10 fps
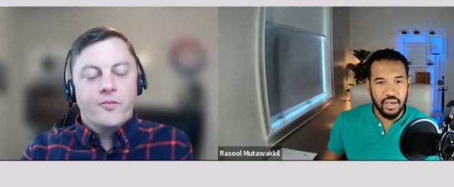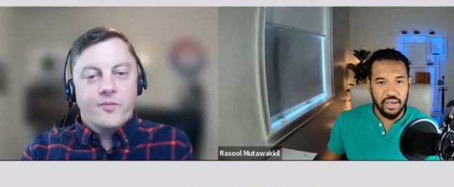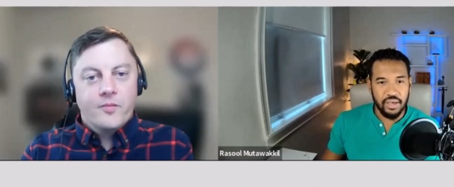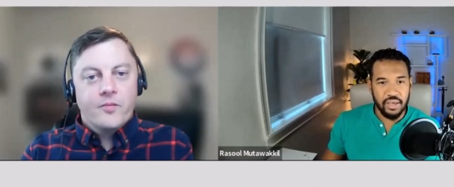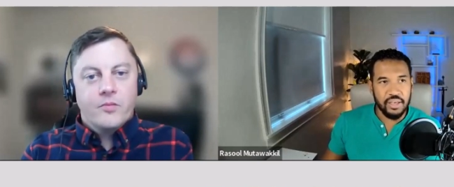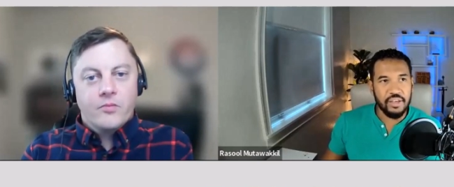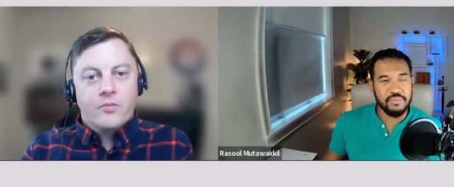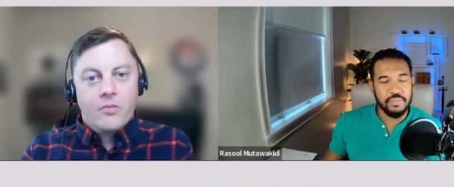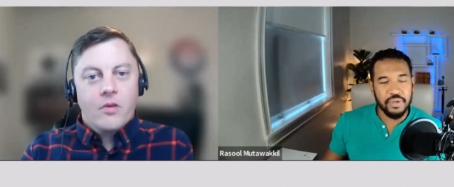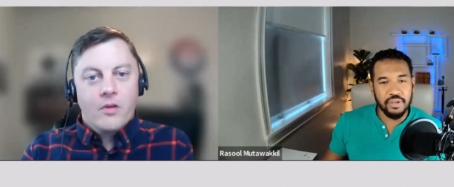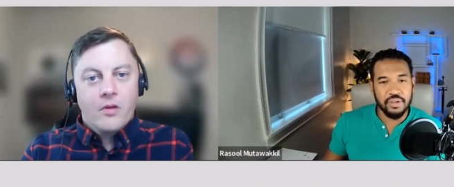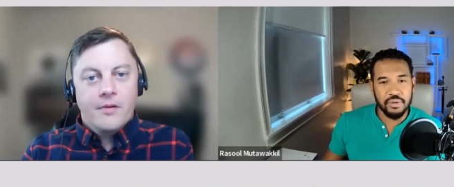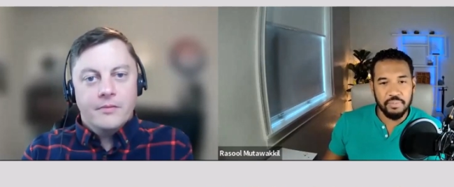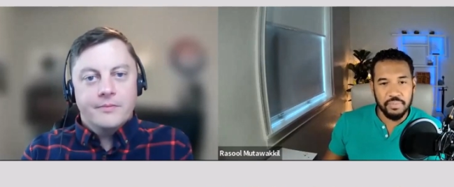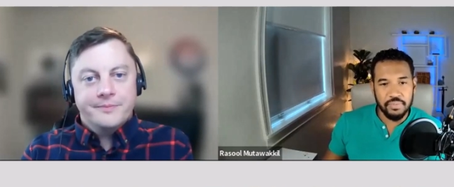Speaker 1: uh, it gives me a
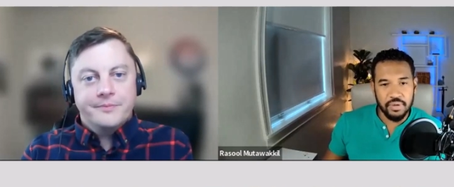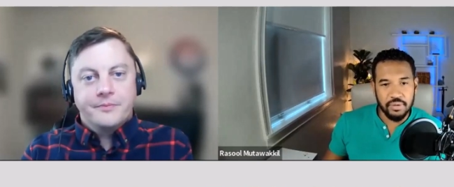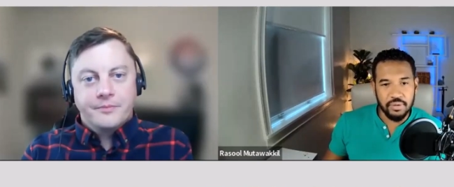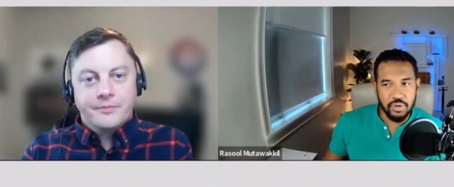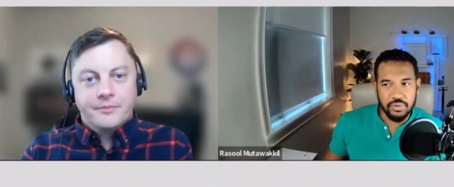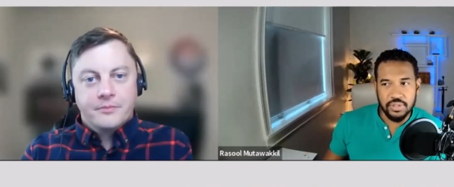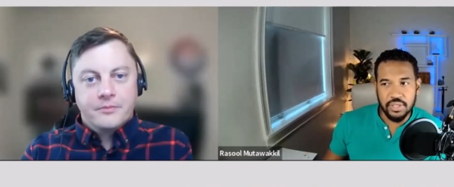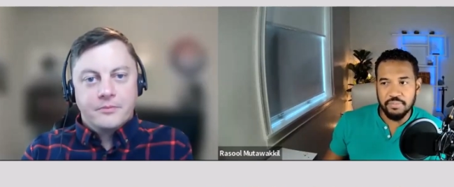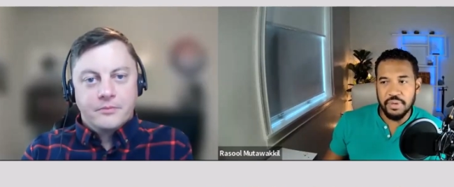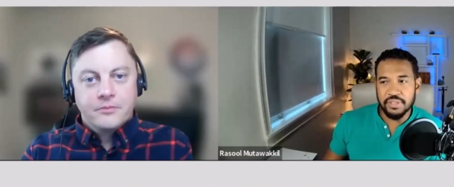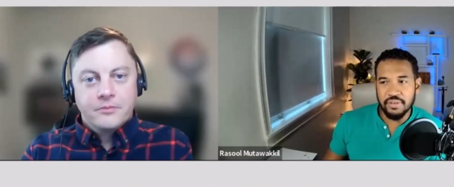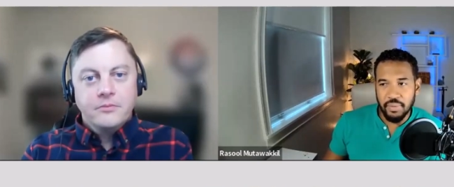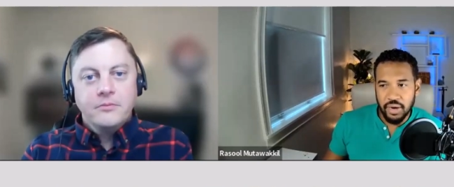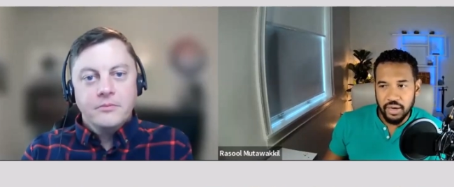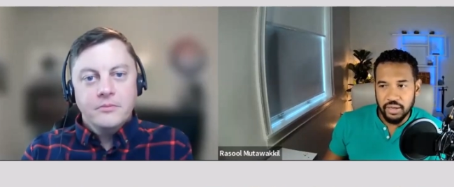good you know sense of peace of
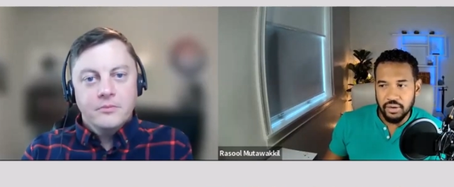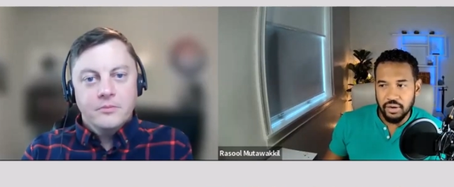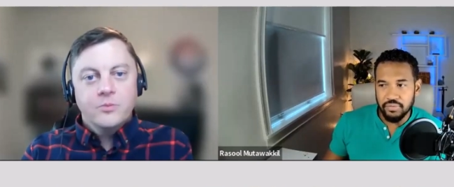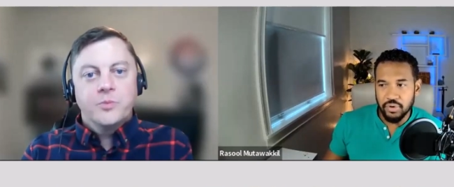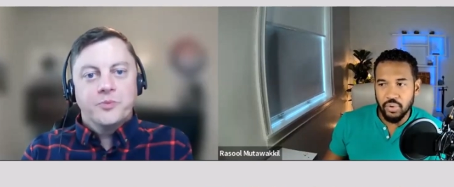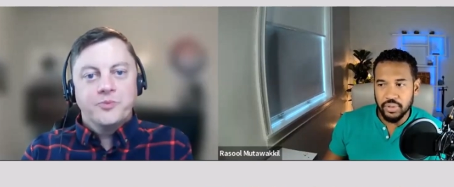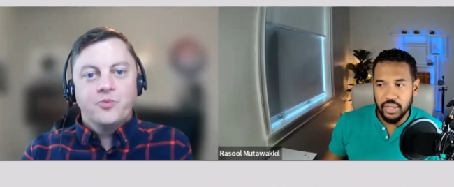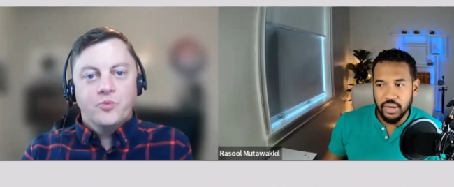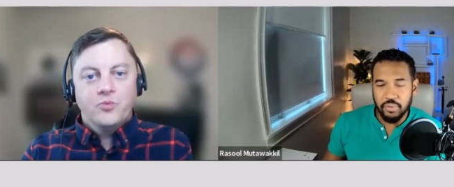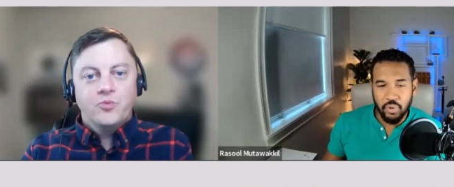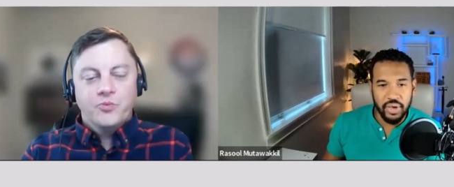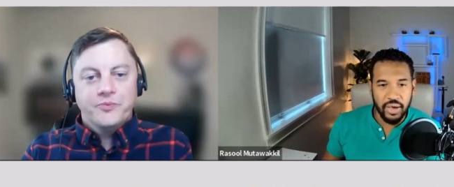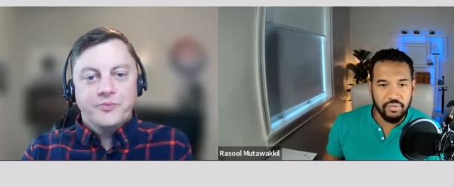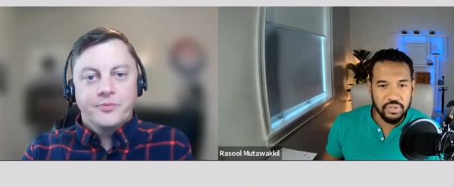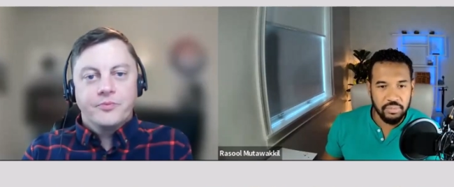mind of knowing that I'm going
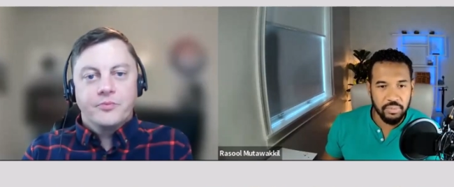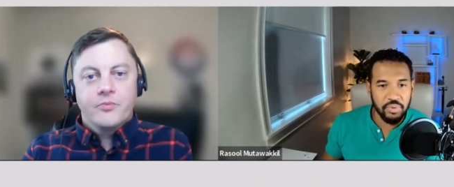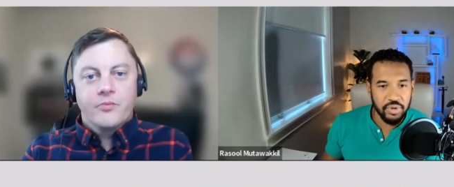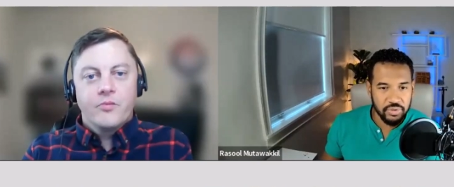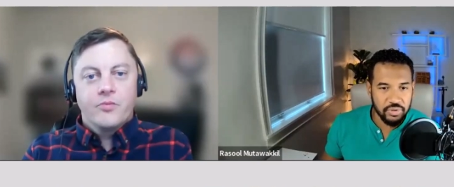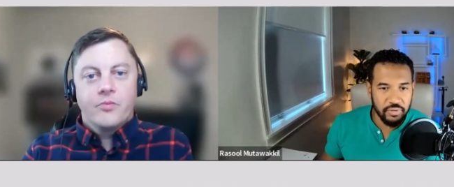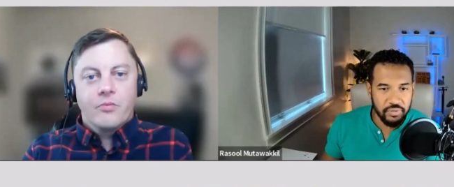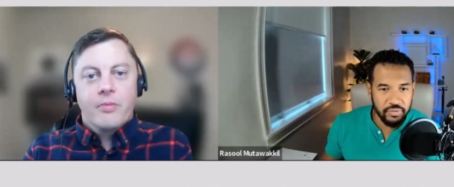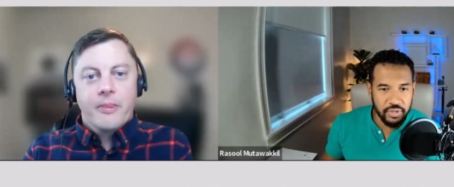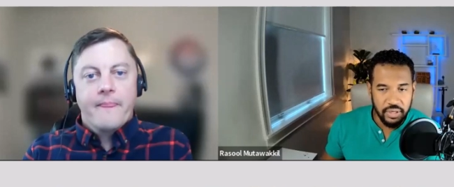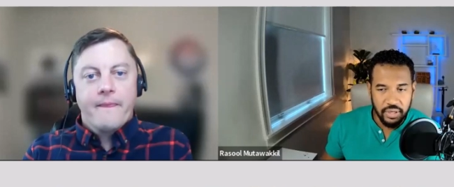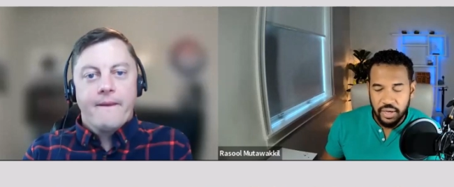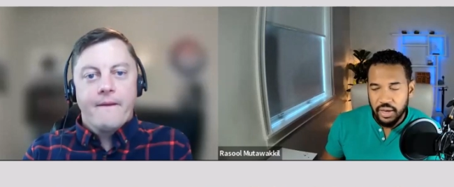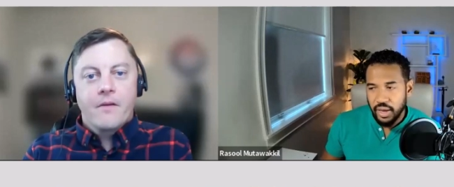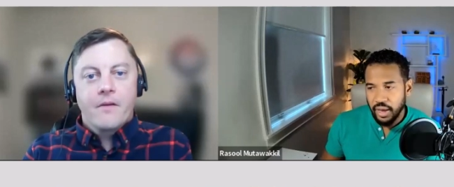after something pretty conservatively,
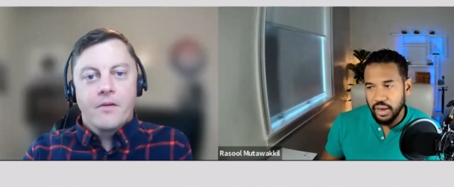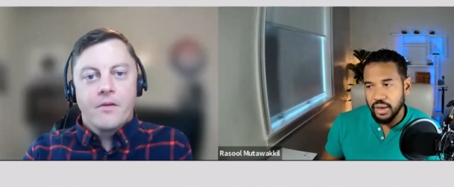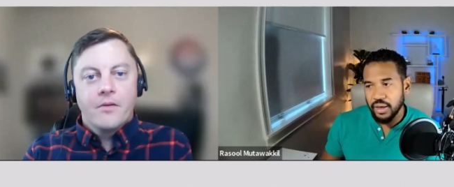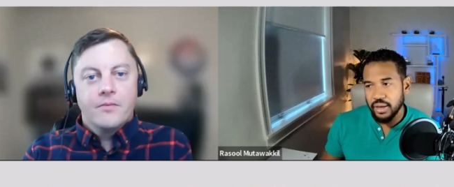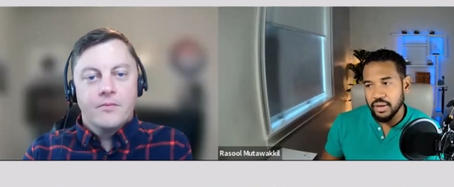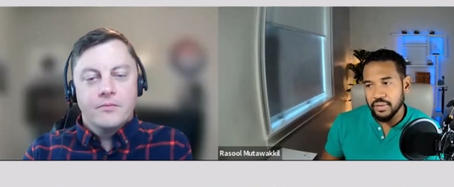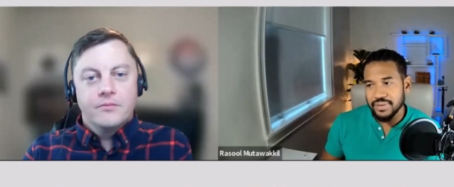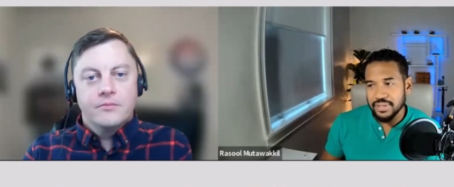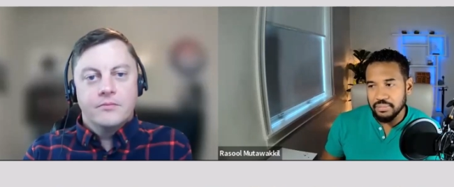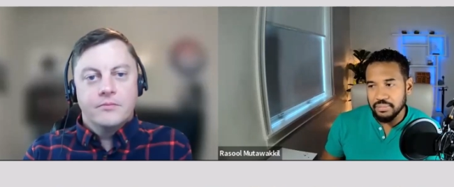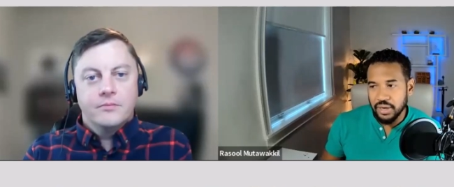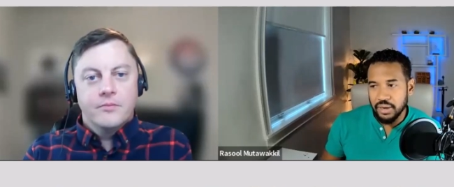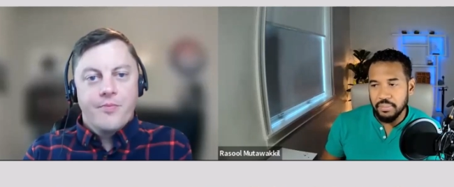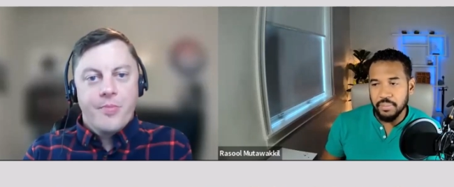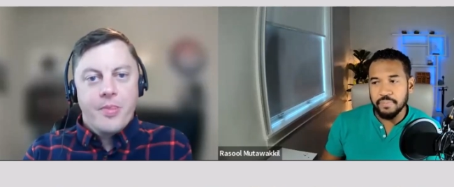and at the same
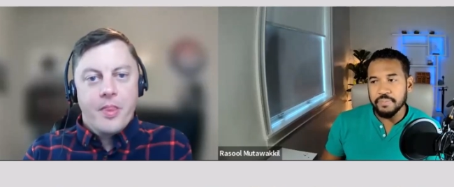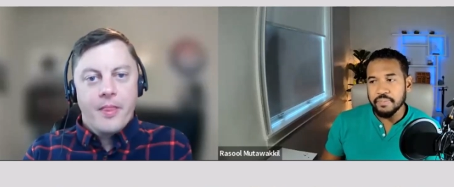time,